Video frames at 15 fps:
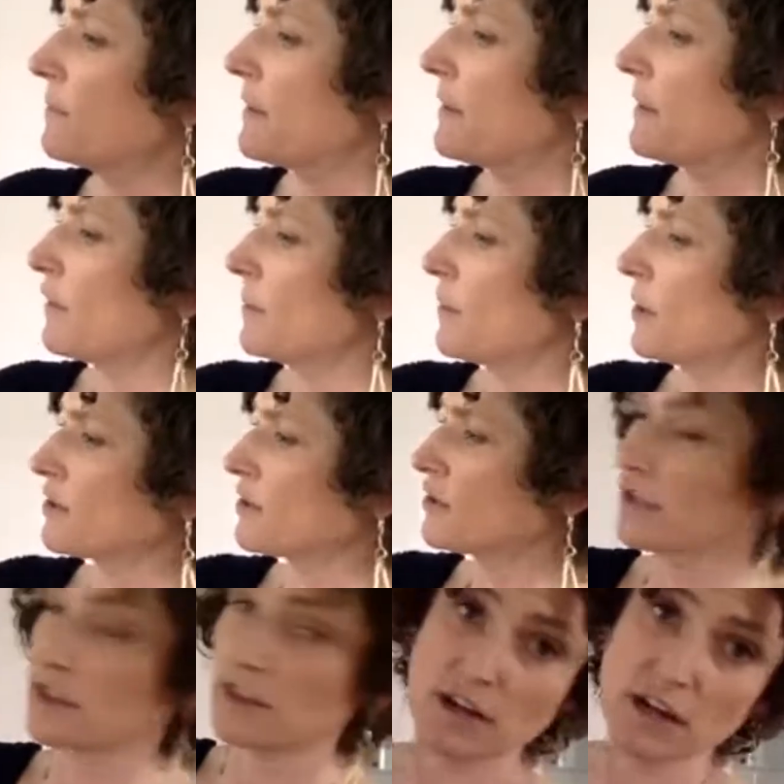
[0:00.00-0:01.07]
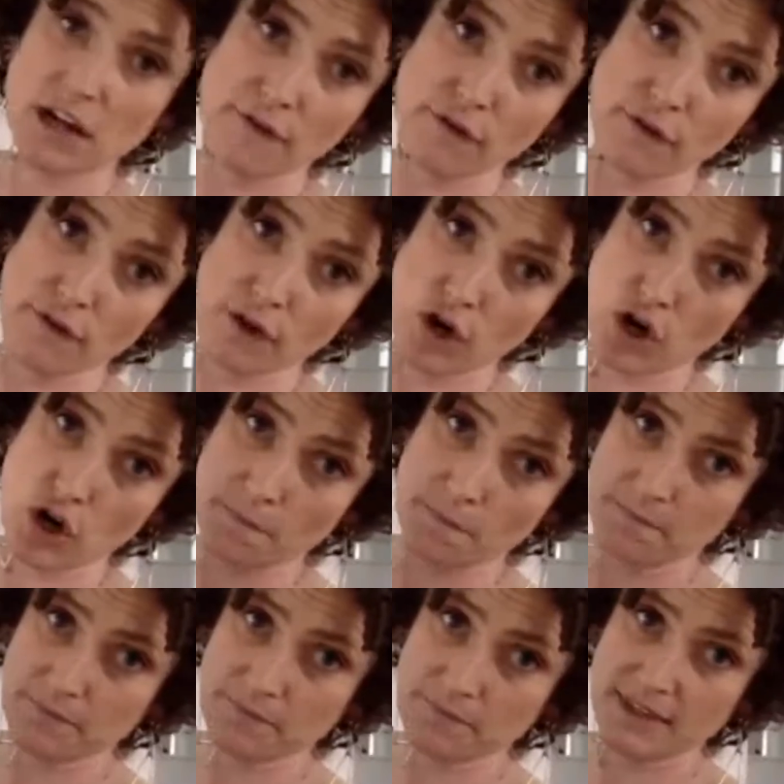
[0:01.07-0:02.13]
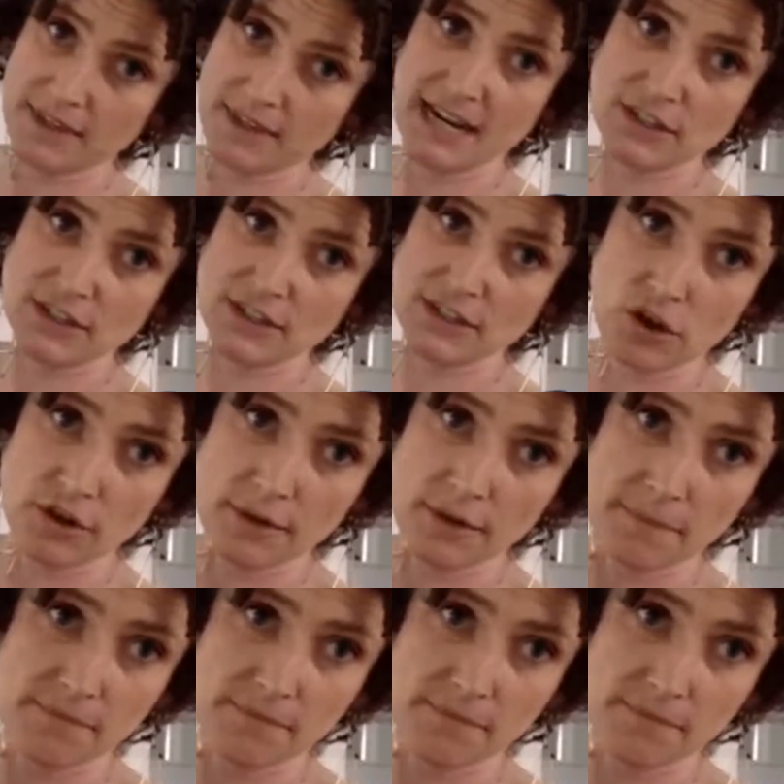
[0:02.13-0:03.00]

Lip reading: My friend Mark took the cover photo, and I took all the,